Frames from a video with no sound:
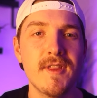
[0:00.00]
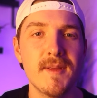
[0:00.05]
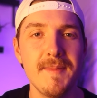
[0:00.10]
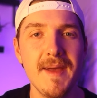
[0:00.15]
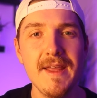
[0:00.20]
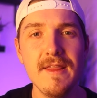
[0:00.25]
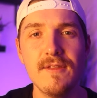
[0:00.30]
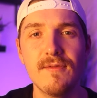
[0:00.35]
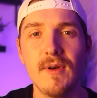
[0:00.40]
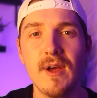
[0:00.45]
the
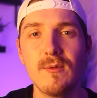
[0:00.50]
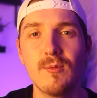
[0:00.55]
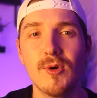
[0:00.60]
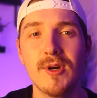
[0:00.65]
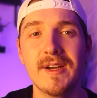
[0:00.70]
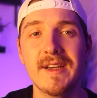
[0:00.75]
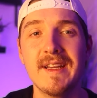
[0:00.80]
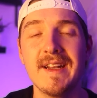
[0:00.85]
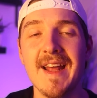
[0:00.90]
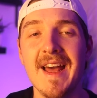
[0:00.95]
main thread
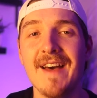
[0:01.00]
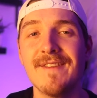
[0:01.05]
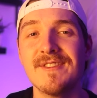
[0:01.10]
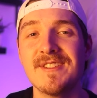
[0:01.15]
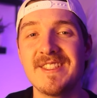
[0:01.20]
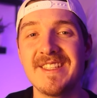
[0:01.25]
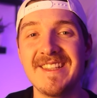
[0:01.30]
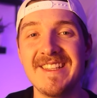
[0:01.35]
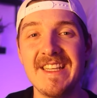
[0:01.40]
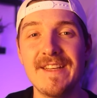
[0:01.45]
work can have a
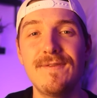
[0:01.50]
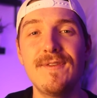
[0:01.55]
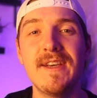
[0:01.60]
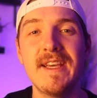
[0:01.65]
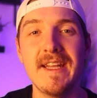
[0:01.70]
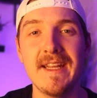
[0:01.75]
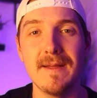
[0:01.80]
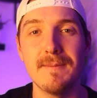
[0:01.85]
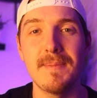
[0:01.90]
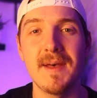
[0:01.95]

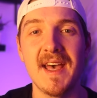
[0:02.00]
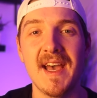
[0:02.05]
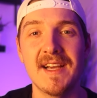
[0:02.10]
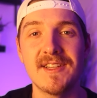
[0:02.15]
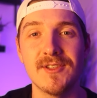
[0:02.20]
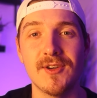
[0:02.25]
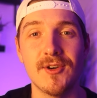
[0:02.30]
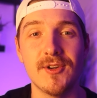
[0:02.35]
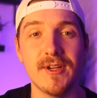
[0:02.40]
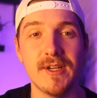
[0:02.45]
significant
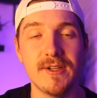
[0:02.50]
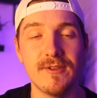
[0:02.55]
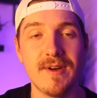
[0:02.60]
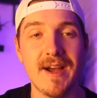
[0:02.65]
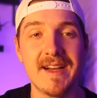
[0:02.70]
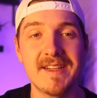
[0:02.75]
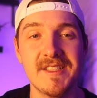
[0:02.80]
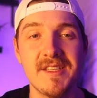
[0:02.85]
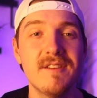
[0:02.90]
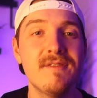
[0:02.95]
impact on
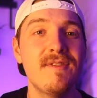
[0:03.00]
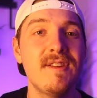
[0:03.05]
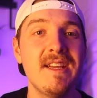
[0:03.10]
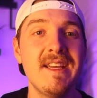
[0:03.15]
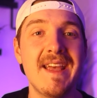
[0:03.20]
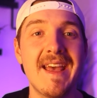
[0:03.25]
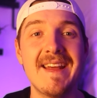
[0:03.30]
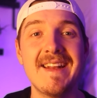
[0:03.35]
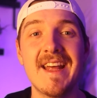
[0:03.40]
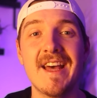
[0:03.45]

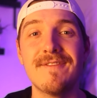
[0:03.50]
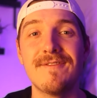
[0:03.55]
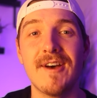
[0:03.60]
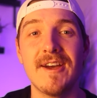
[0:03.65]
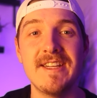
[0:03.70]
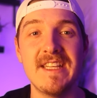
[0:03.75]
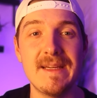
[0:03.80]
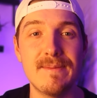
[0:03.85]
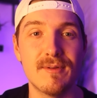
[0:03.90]
interactivity and F I D